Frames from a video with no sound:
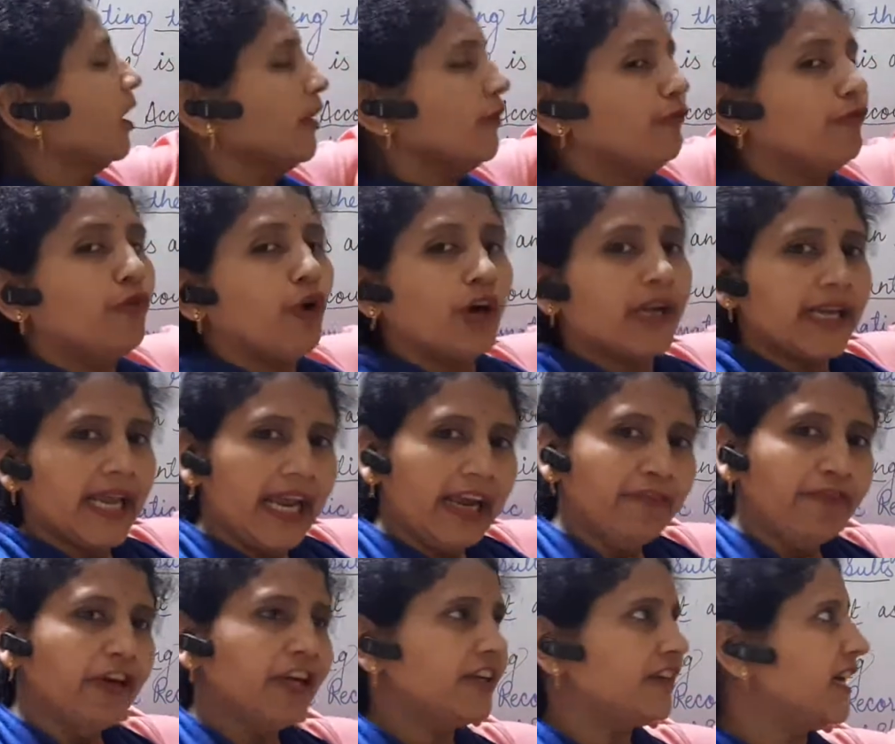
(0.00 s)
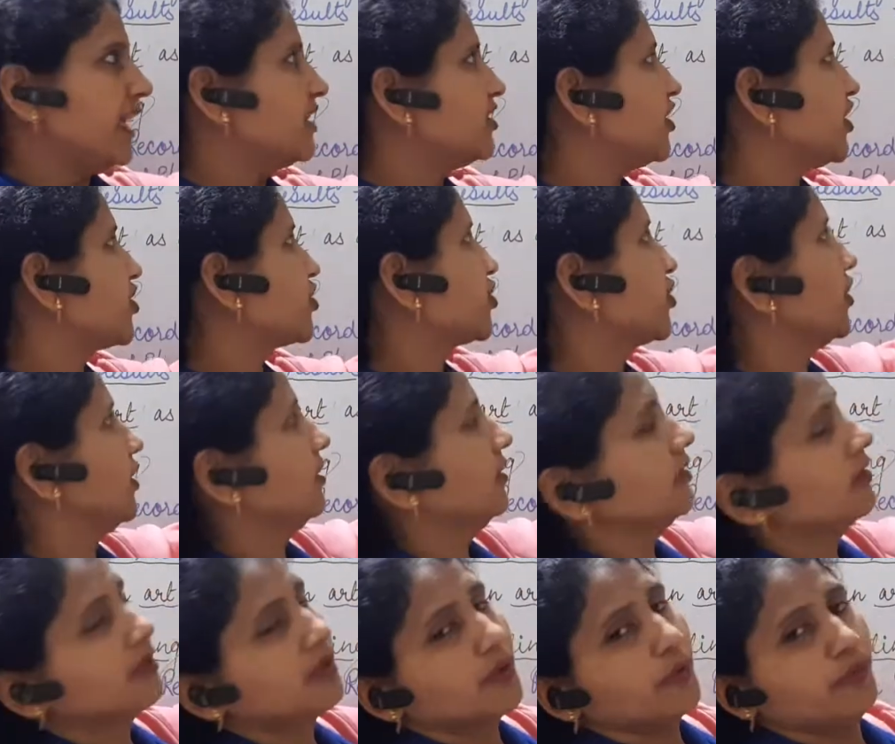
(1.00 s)
Whatever transaction,
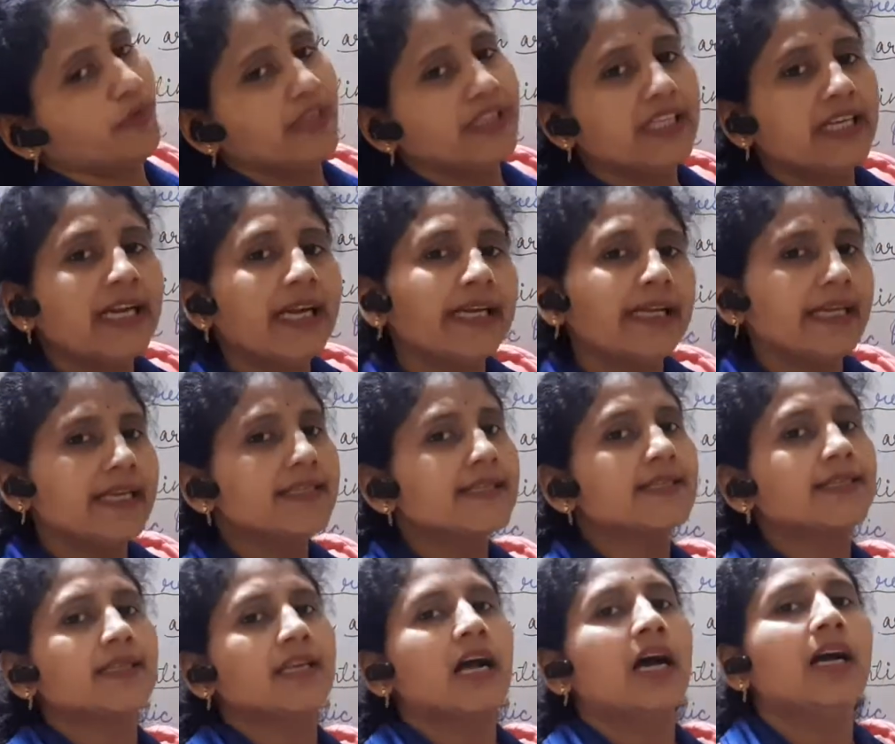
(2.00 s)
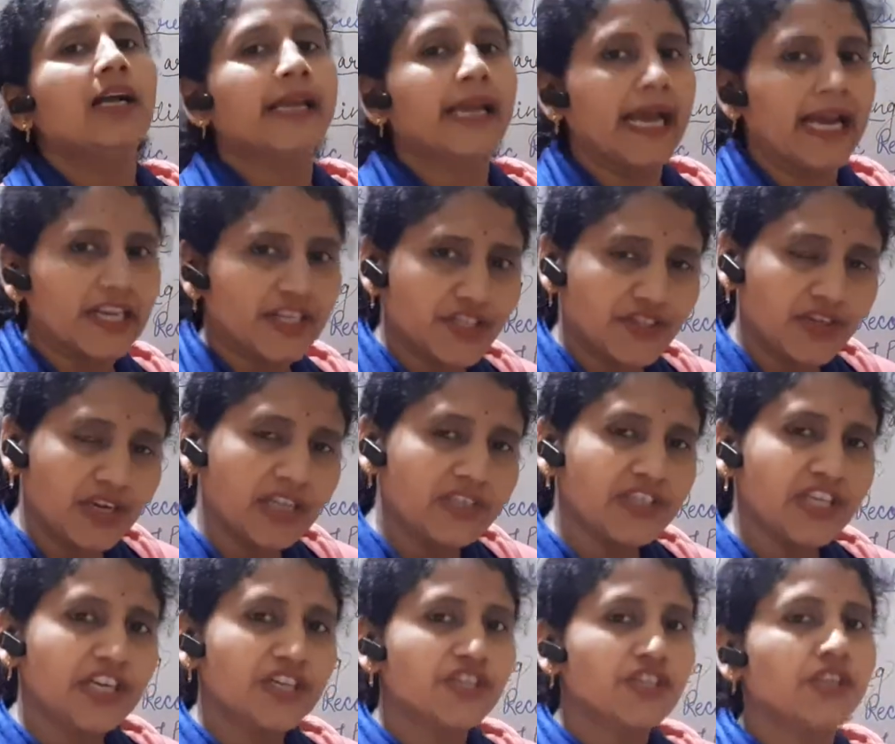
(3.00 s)
whether it is a cash
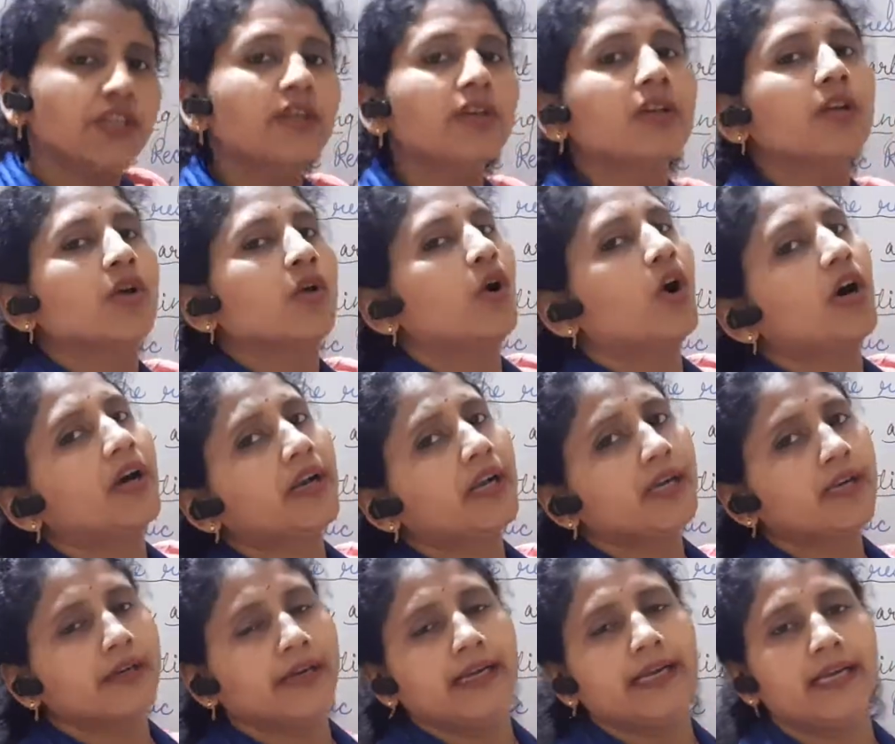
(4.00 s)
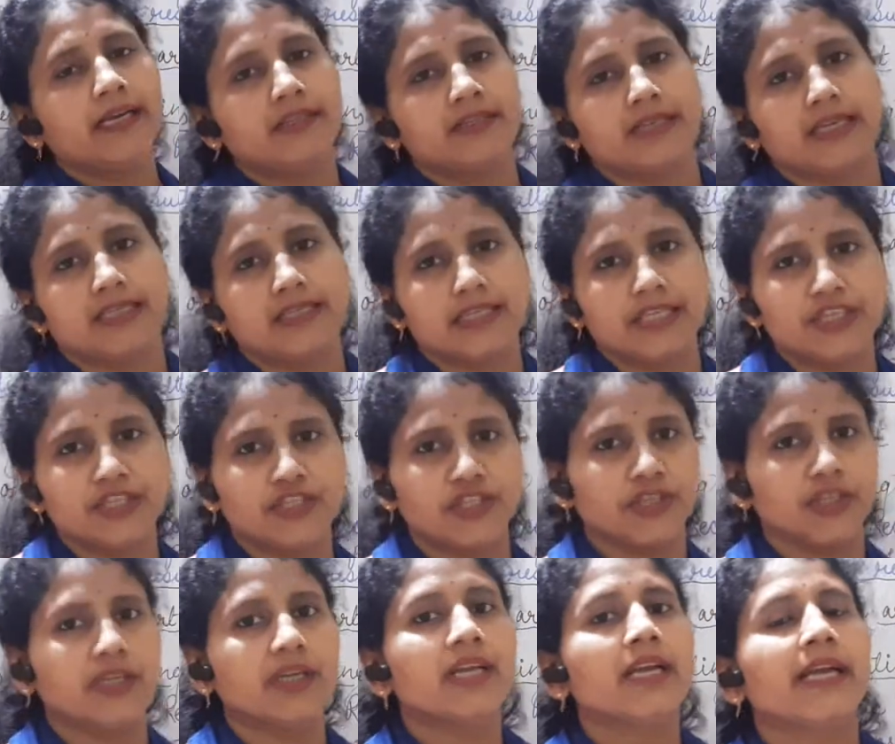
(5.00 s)
transaction or a credit
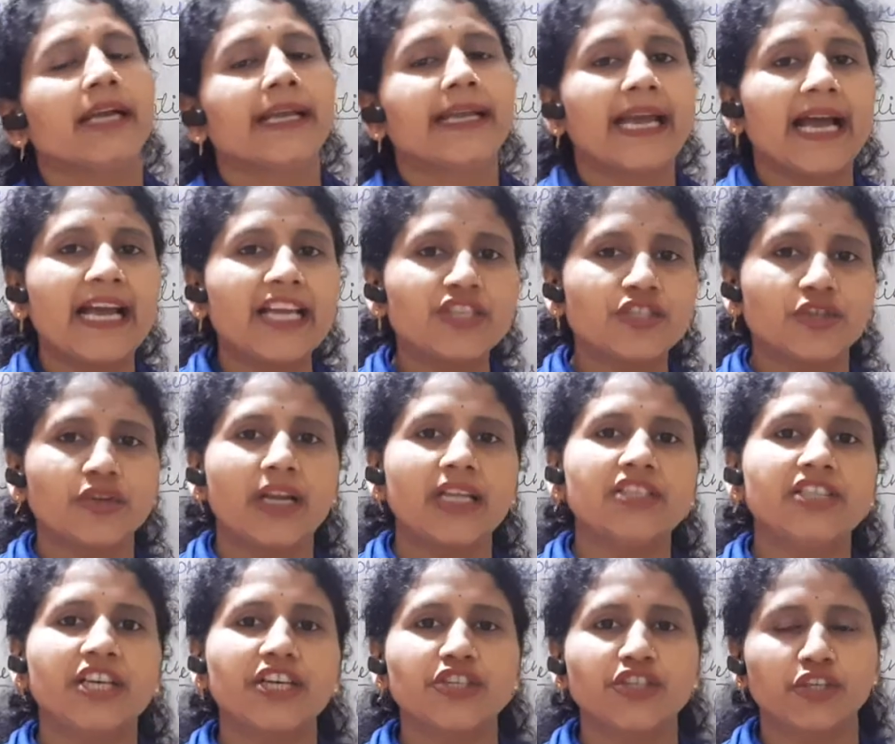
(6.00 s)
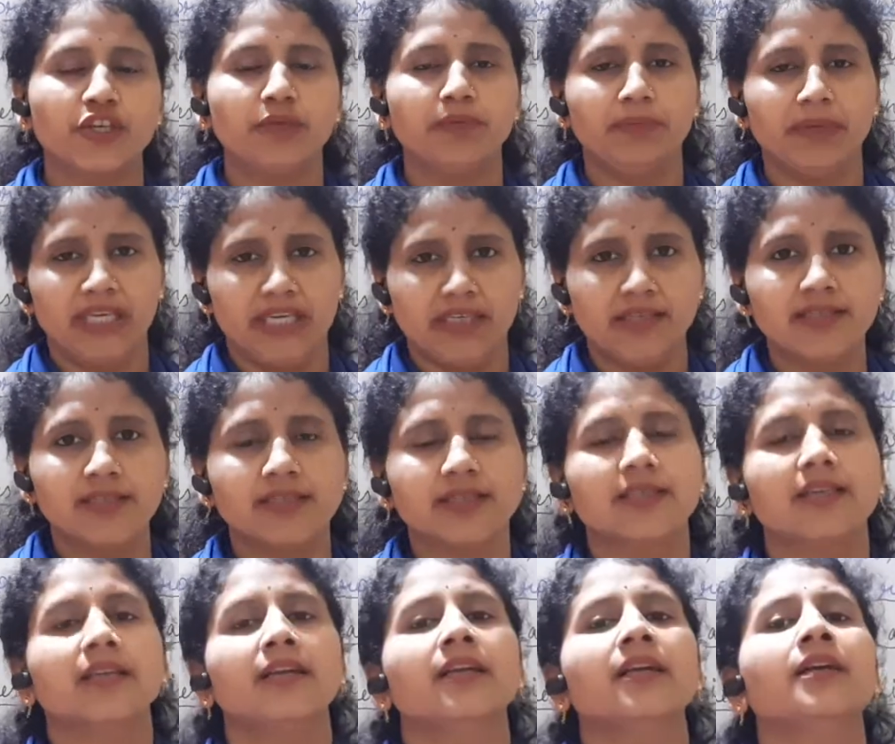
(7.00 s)
transaction. Cash transaction means
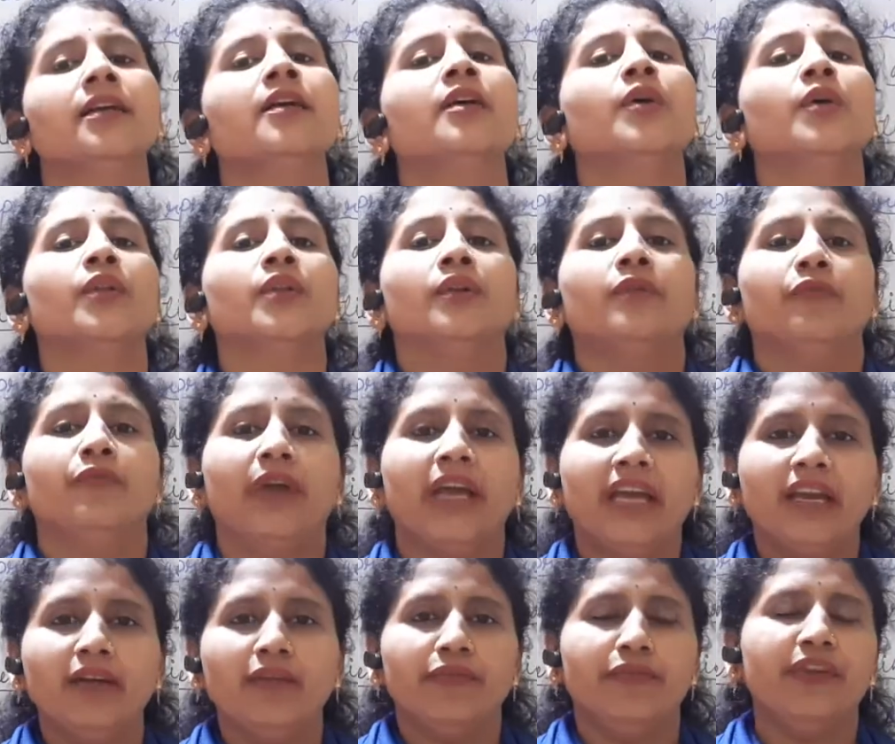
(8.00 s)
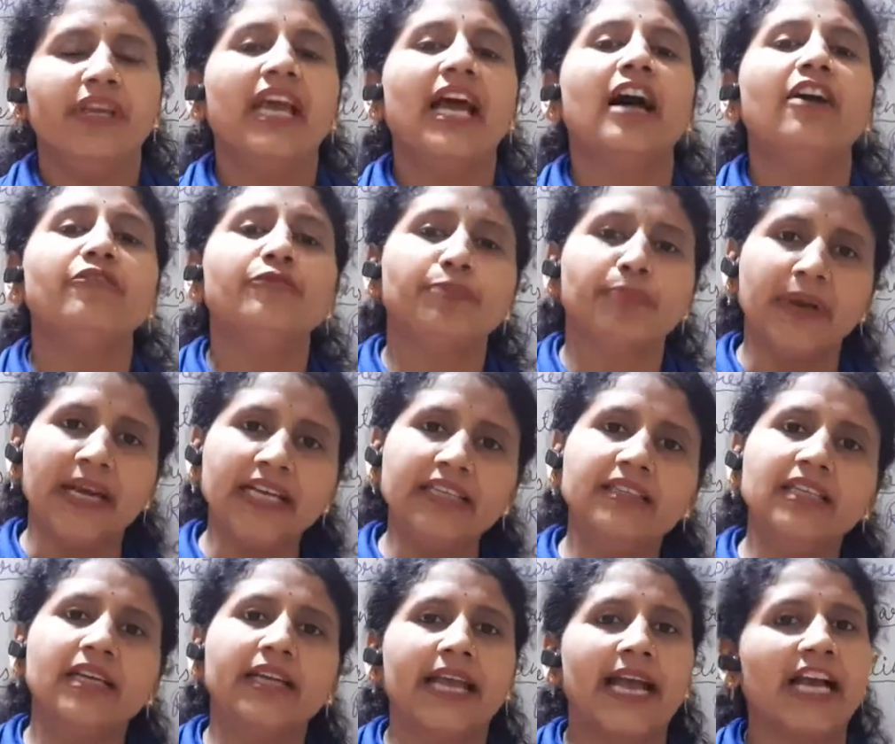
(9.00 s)
where we have paid
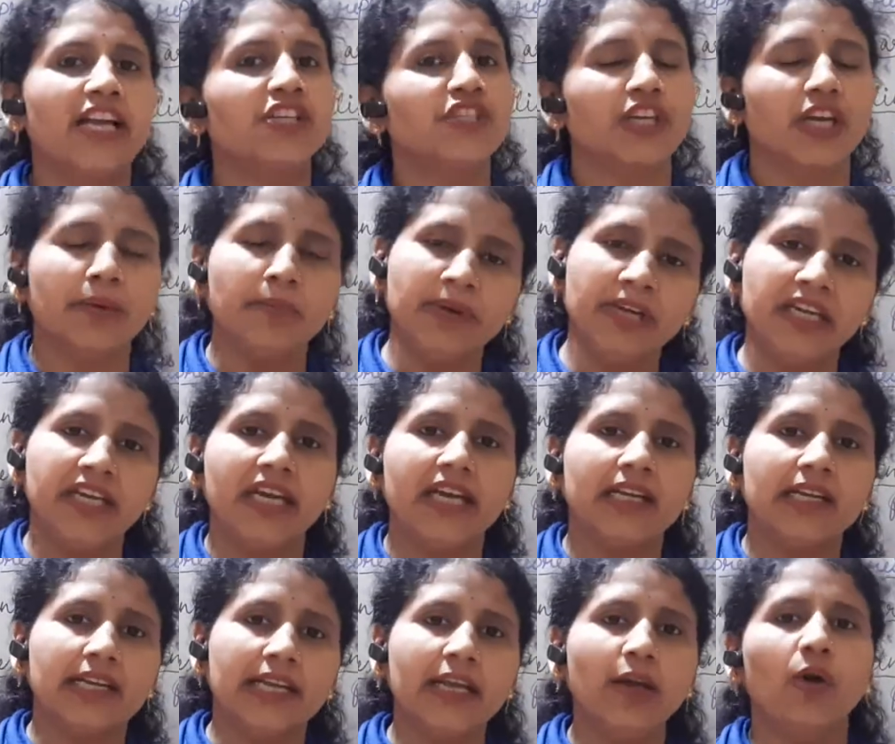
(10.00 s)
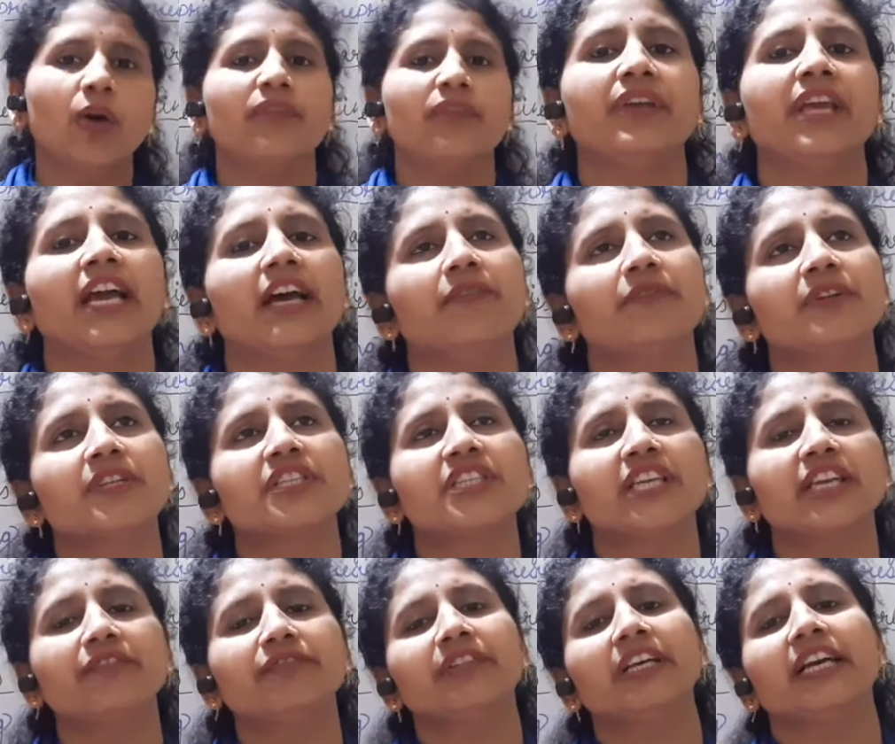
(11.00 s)
the cash immediately or have
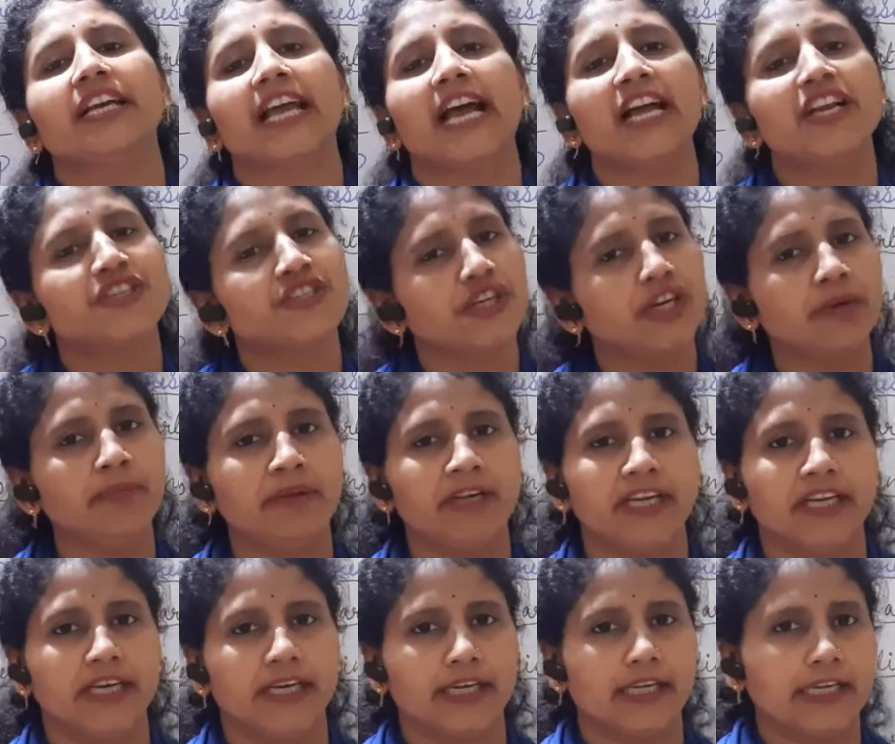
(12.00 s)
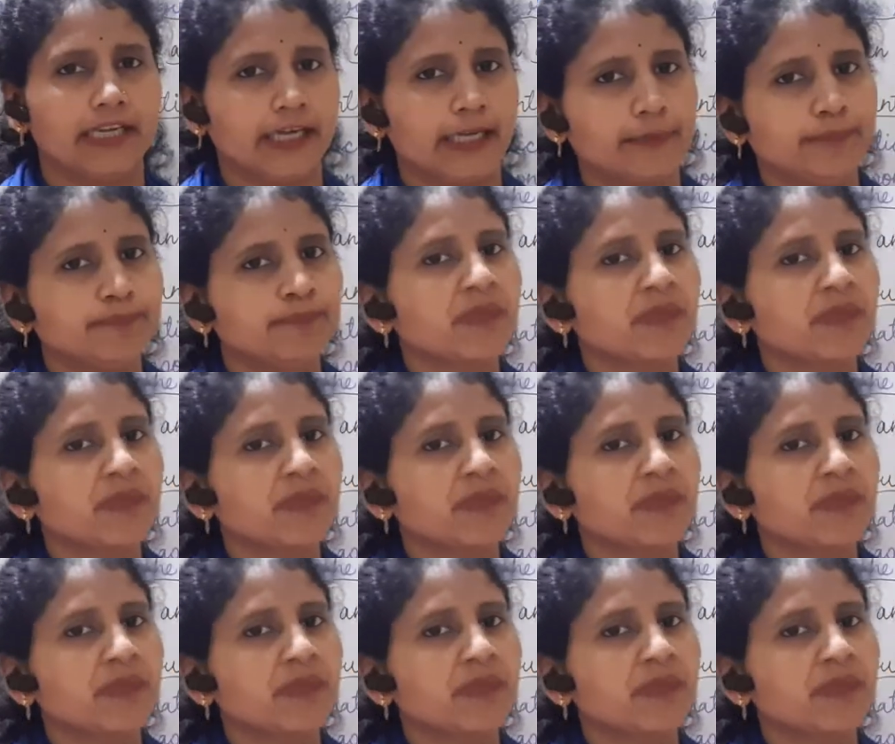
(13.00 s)
received the cash immediately.